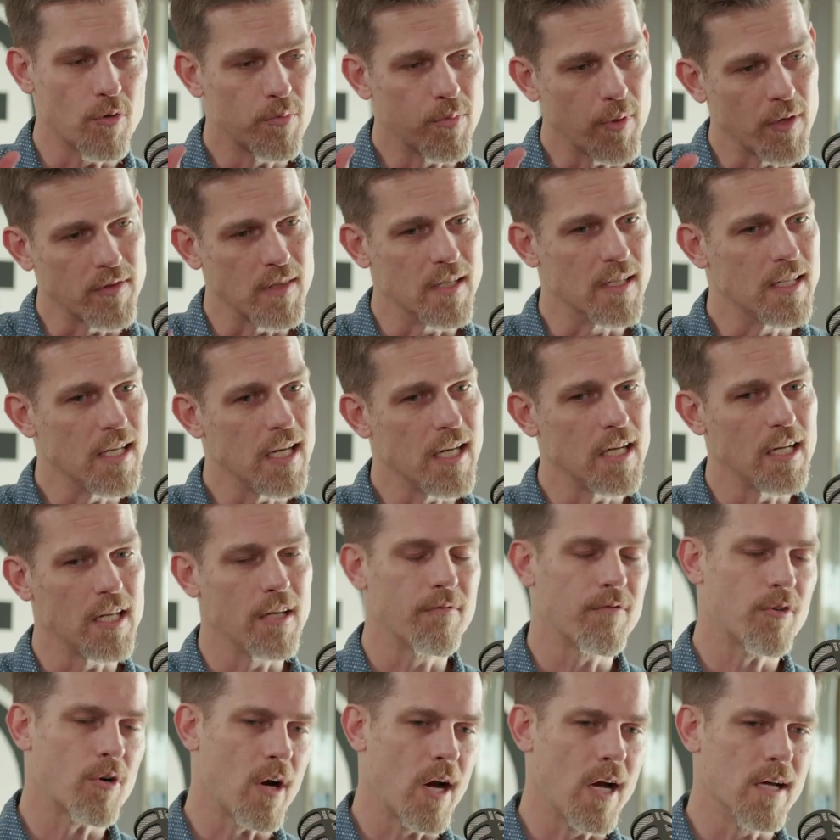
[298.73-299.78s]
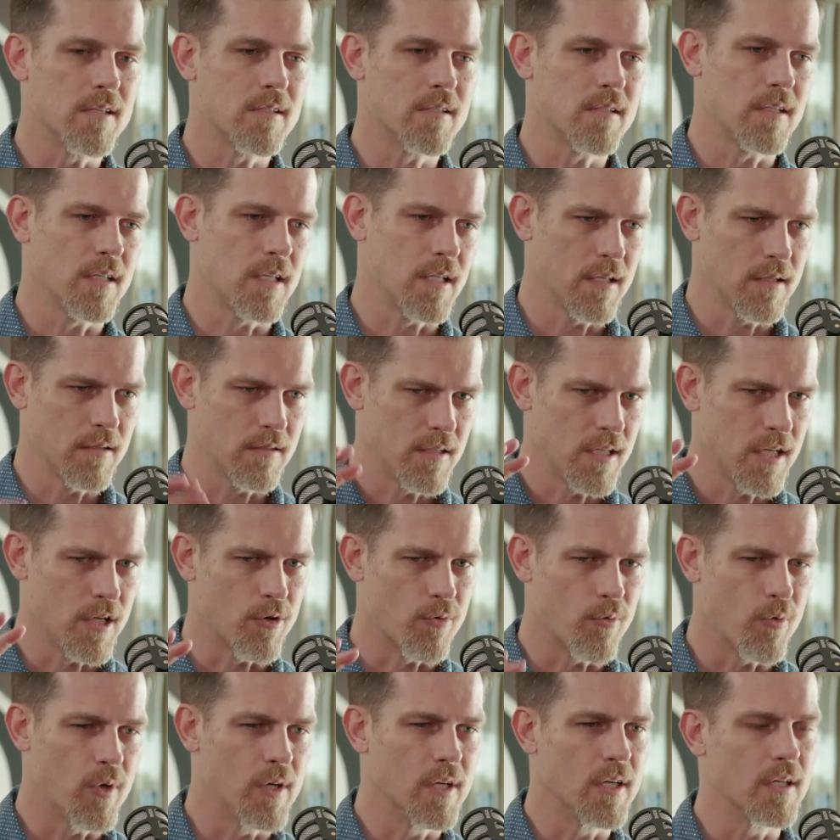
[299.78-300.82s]
So you put the deity of Christ in
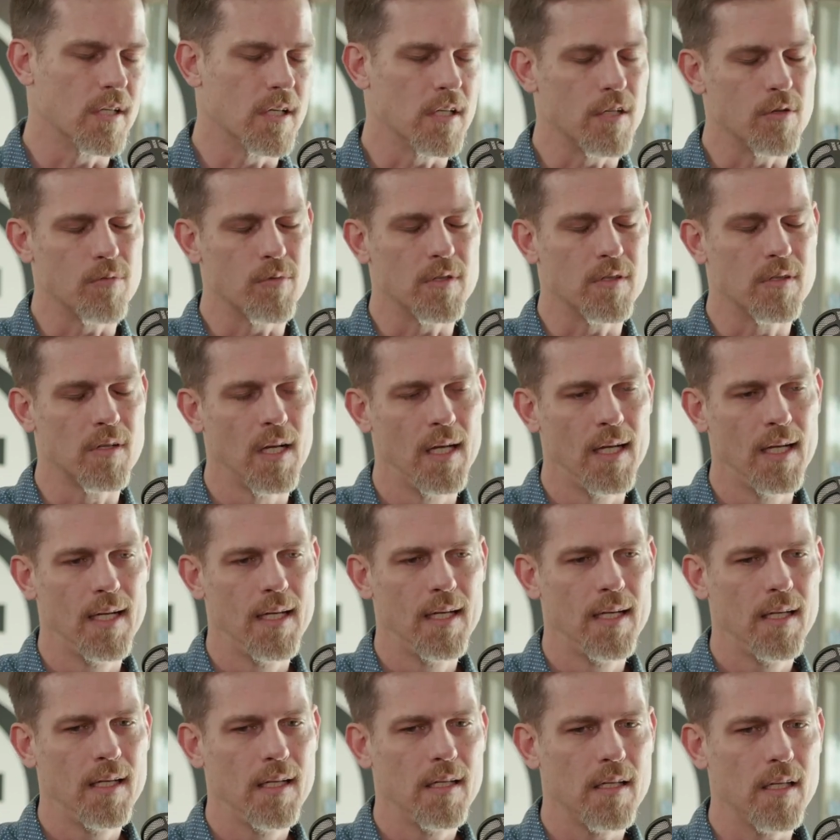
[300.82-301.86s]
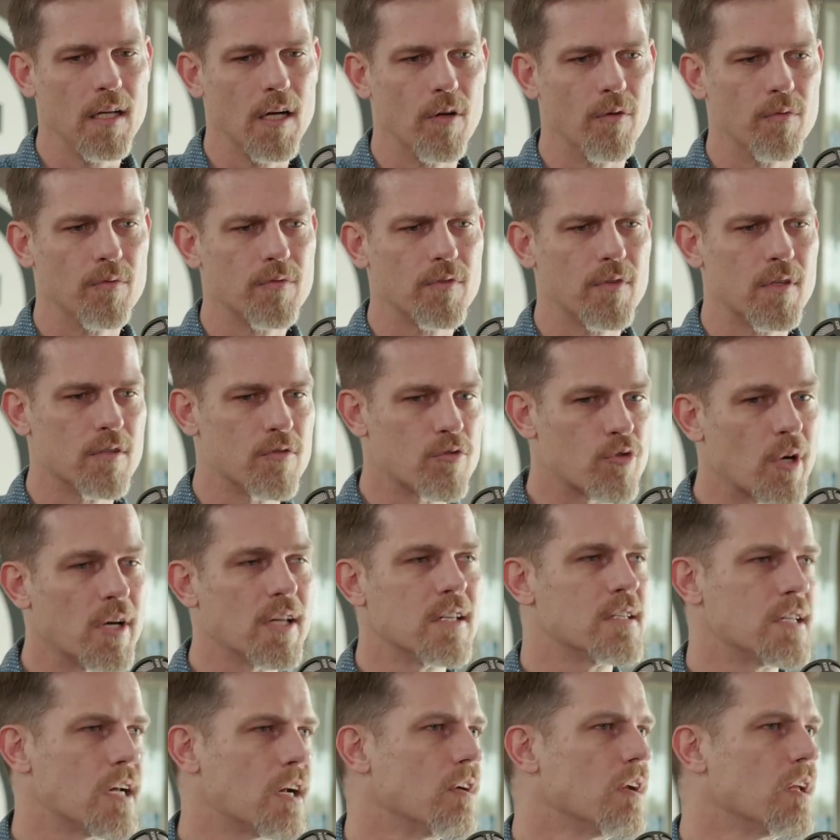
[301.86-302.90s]
tier 1, and you would, the
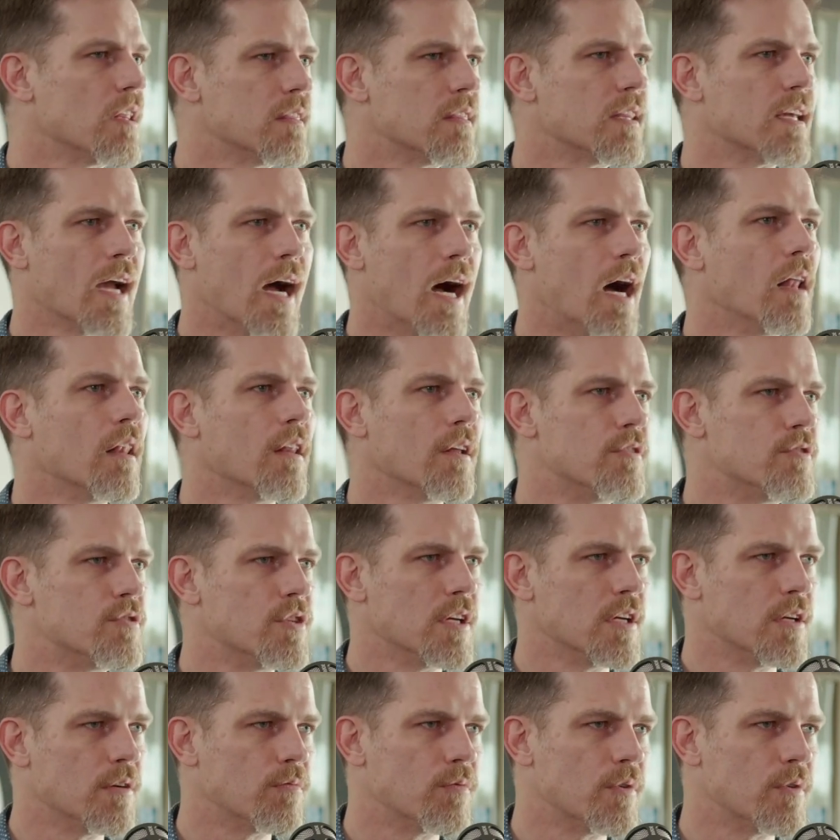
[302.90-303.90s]
Trinitarian theology,